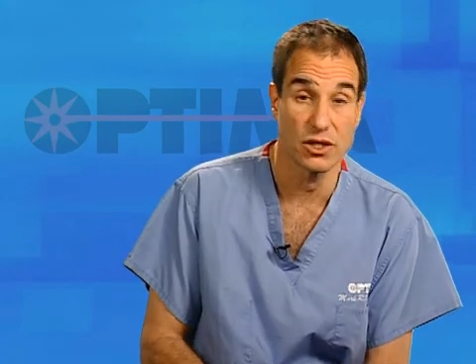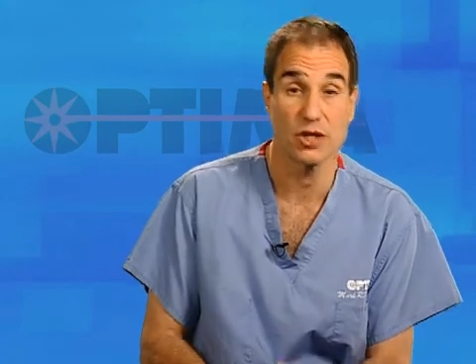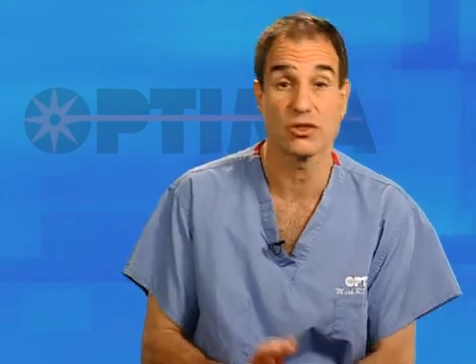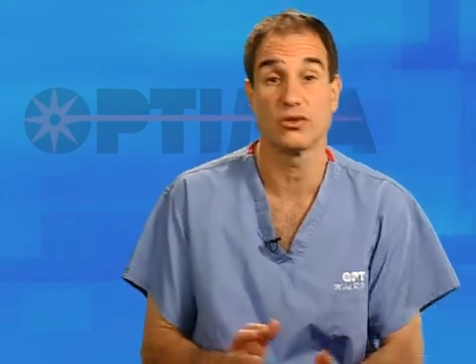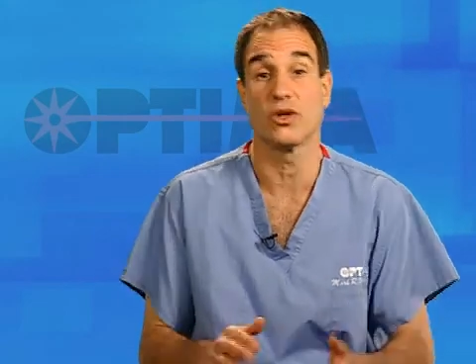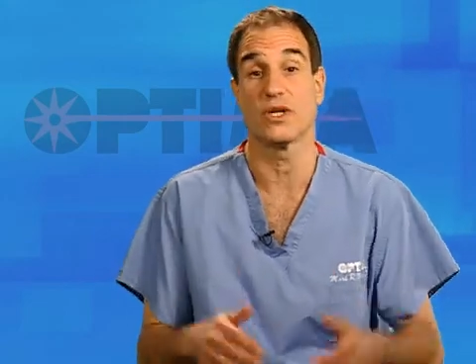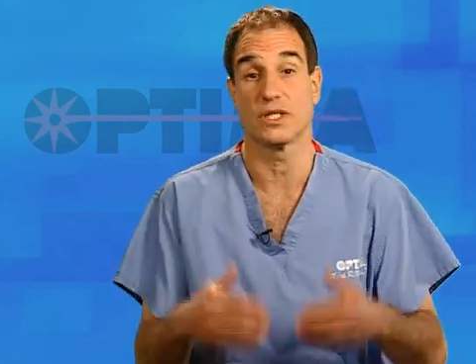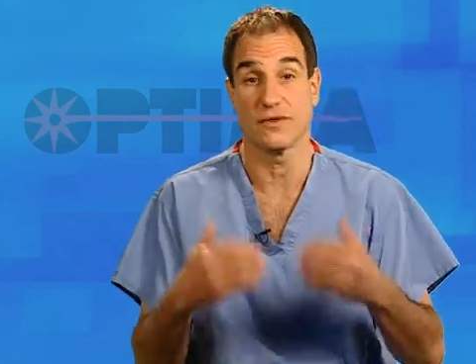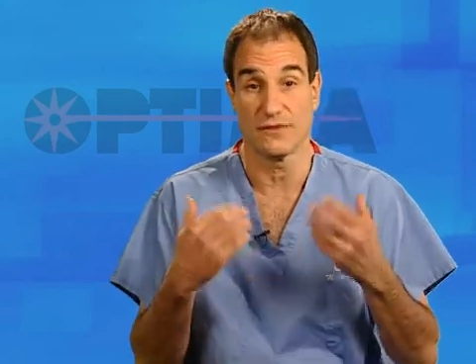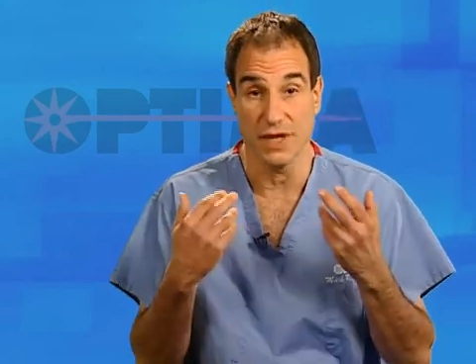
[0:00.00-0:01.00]
also known
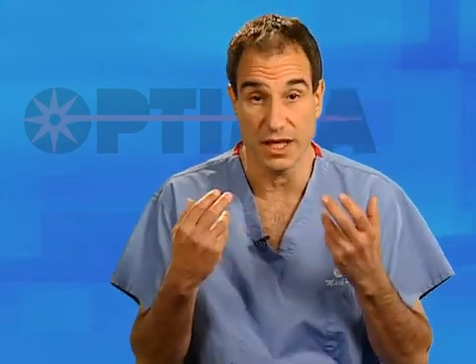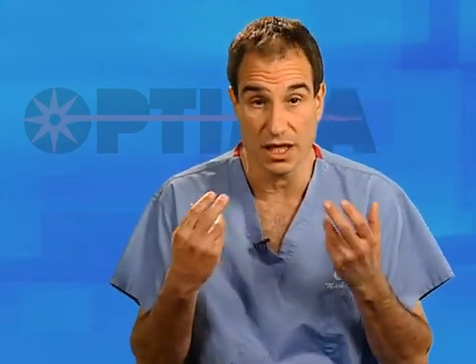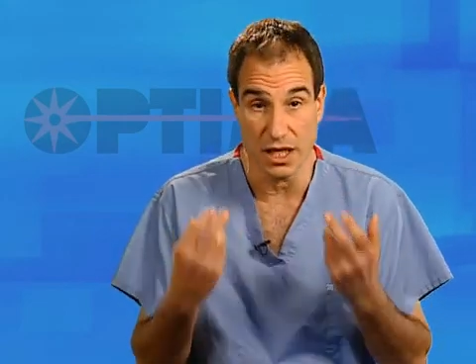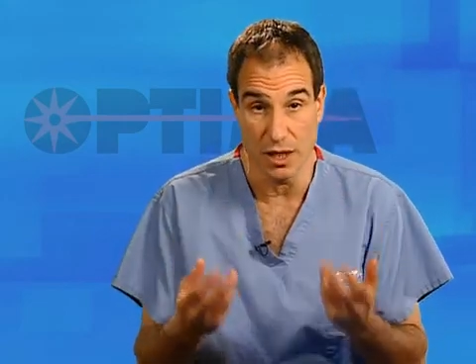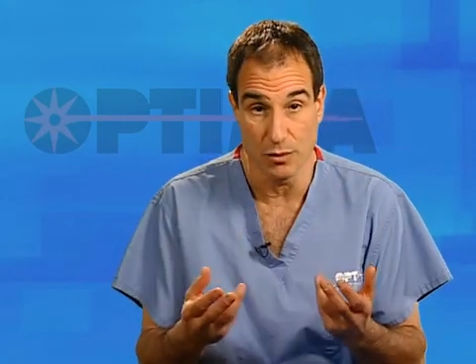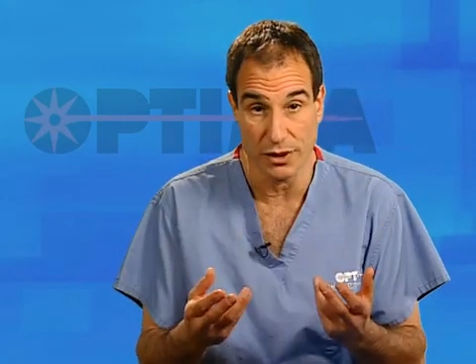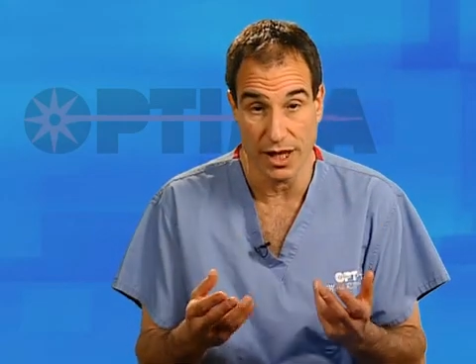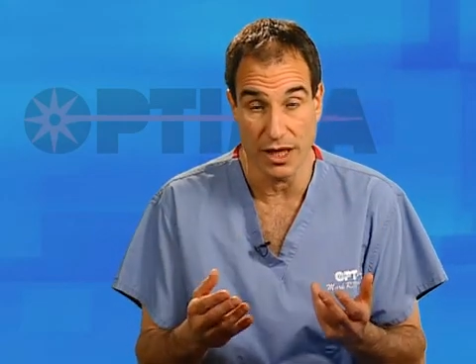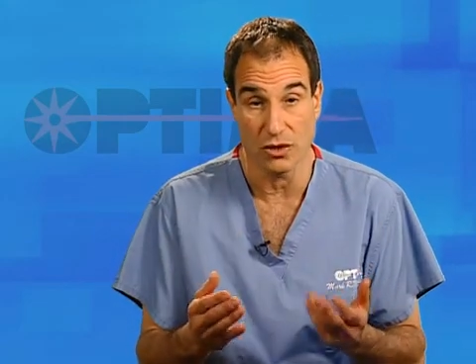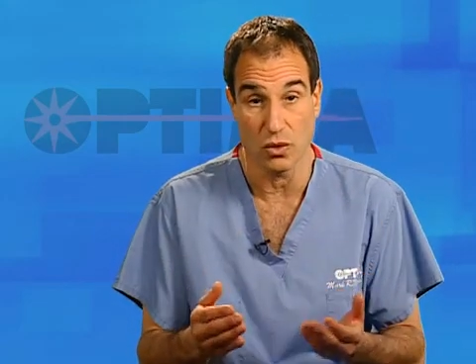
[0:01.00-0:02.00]
as the phakic
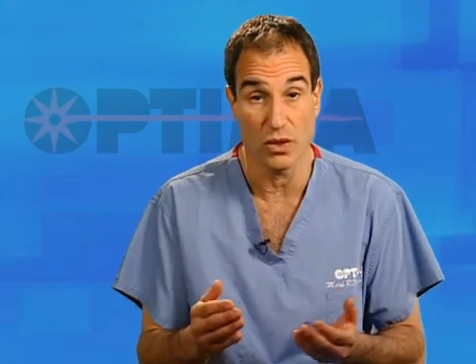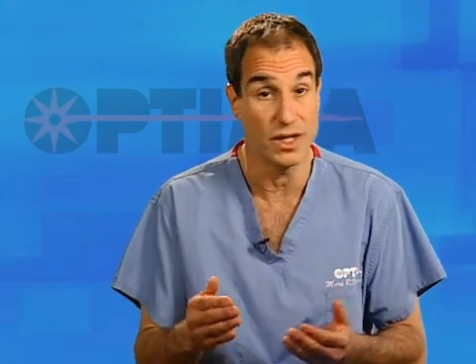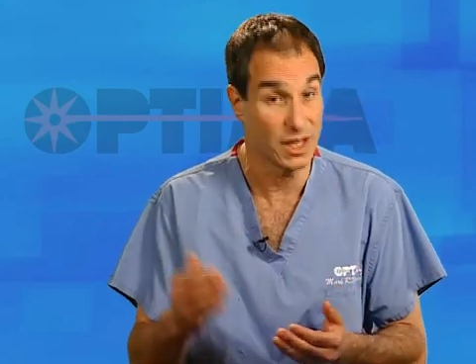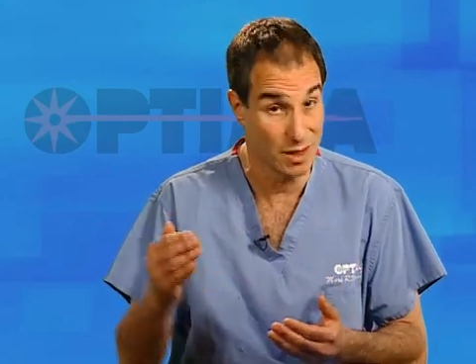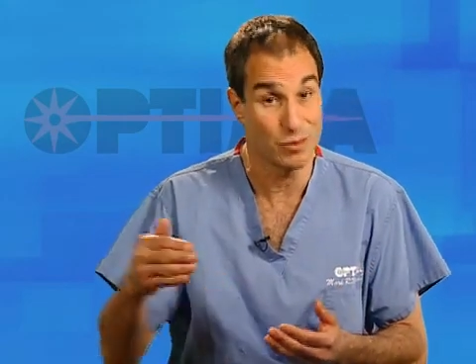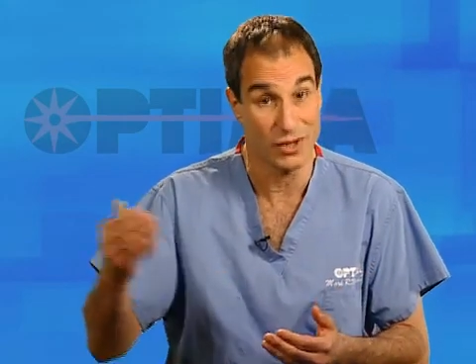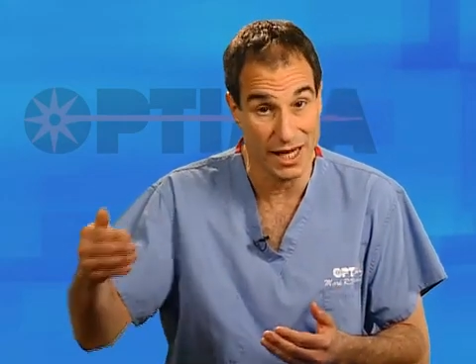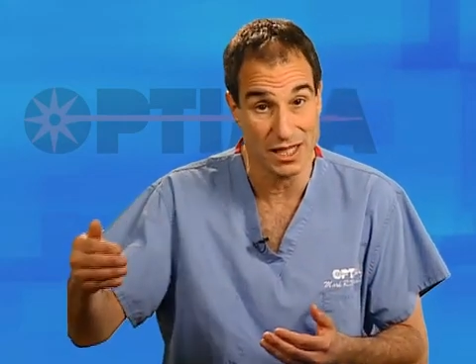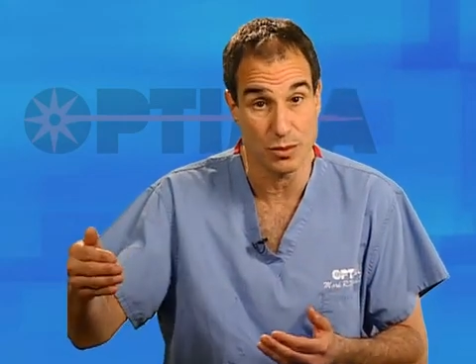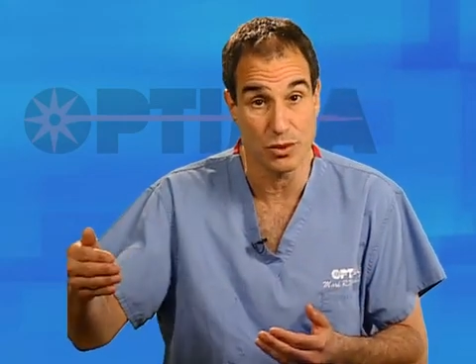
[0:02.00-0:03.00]
implant or the
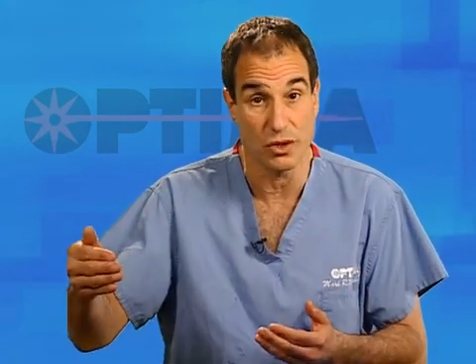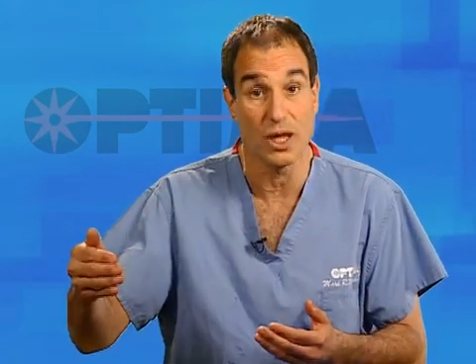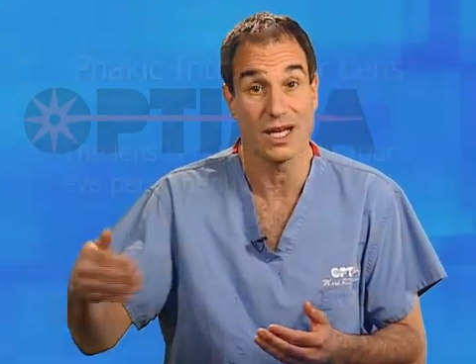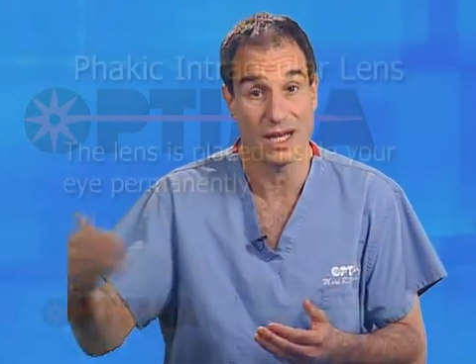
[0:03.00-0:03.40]
implantable